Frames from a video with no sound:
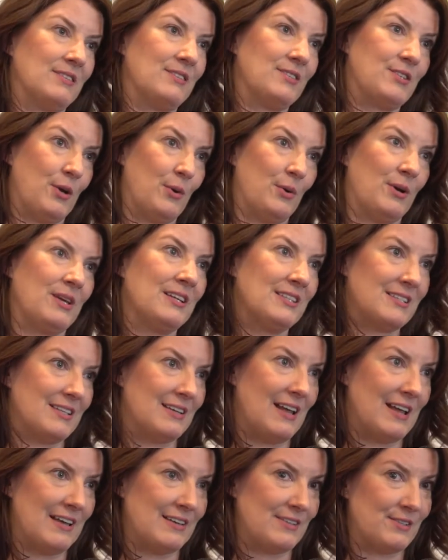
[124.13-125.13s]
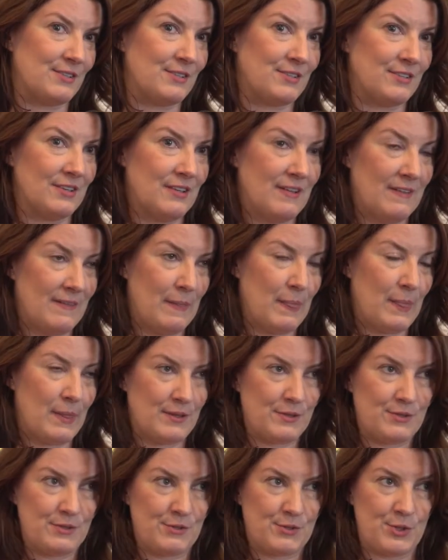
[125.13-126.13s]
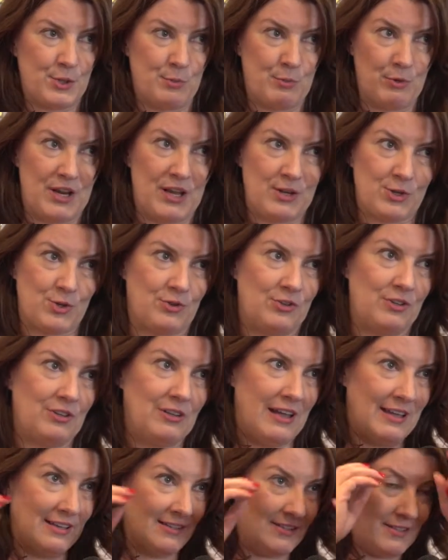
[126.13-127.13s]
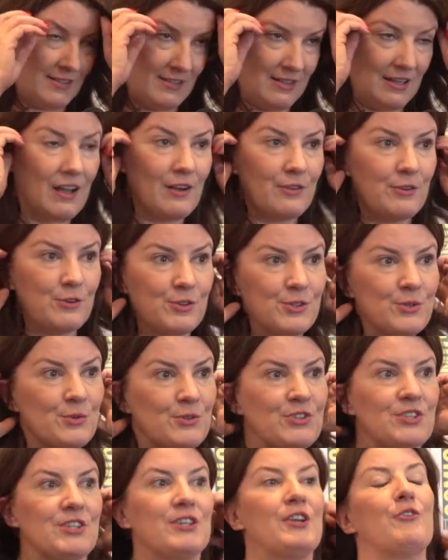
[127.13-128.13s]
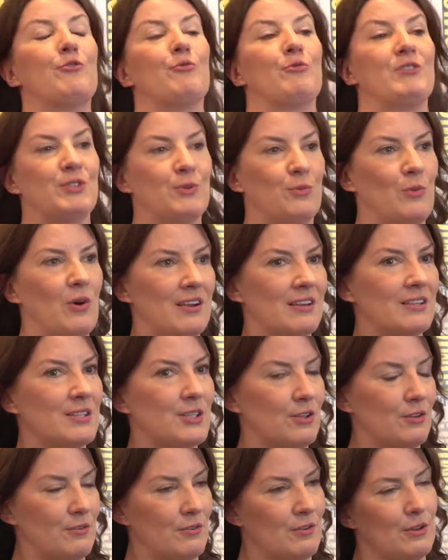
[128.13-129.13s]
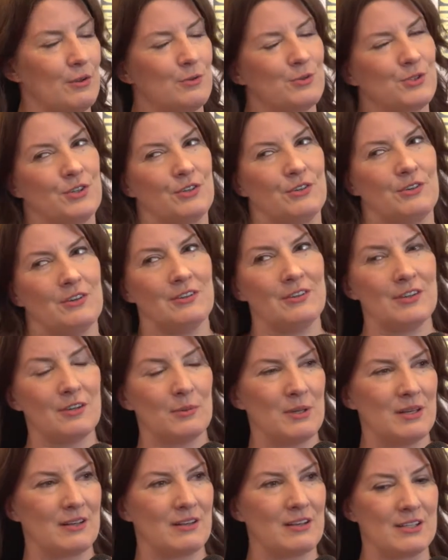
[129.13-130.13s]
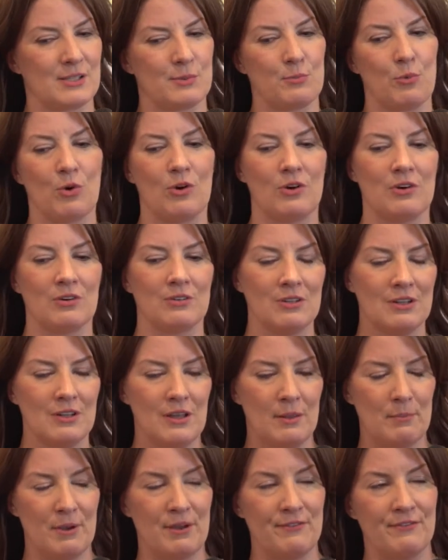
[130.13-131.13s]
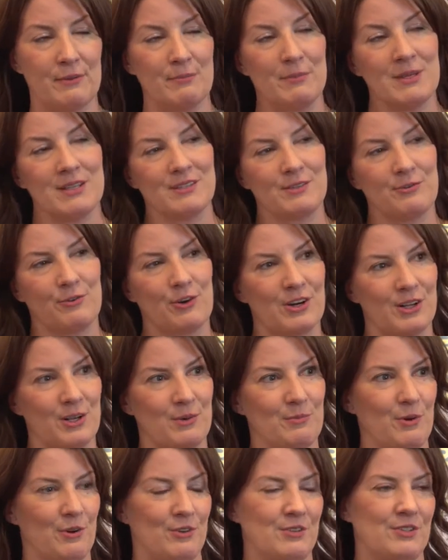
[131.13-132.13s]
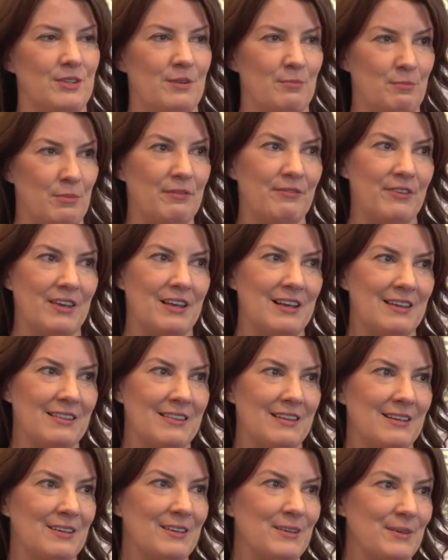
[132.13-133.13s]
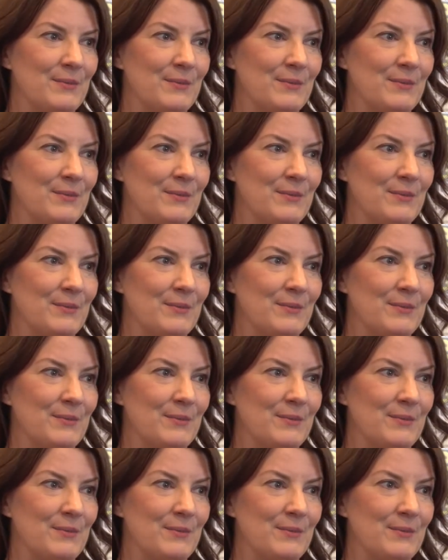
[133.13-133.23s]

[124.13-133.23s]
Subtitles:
So it isn't as supernatural as the others, which is another reason why it's closer. A little bit, it's more Buffy meets Veronica Mars than Buffy, I think.